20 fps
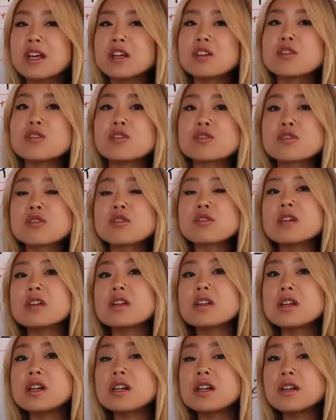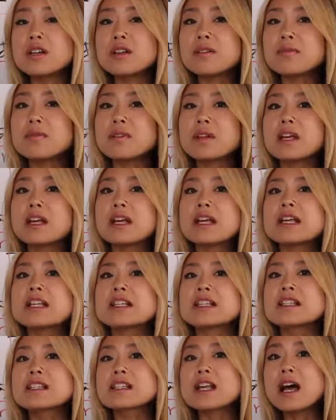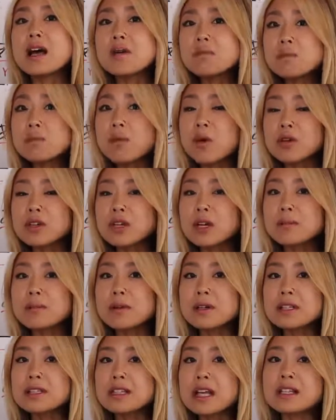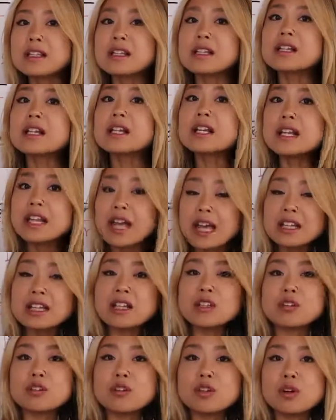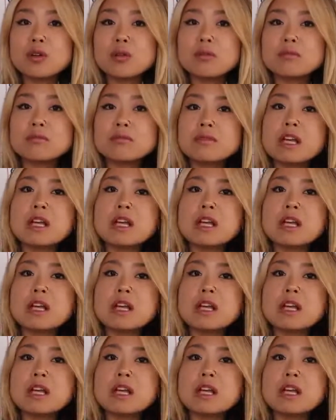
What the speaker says: You should learn some vocabulary that related to you.